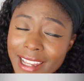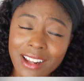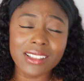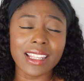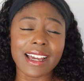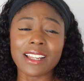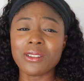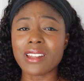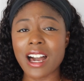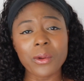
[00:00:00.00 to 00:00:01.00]
And I was like, I do
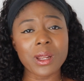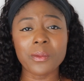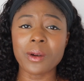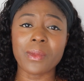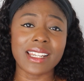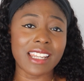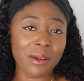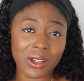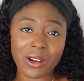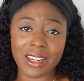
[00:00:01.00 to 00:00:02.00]
not want to put my
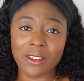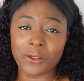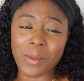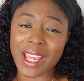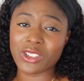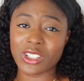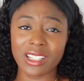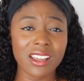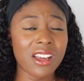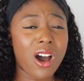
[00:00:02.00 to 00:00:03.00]
debit card information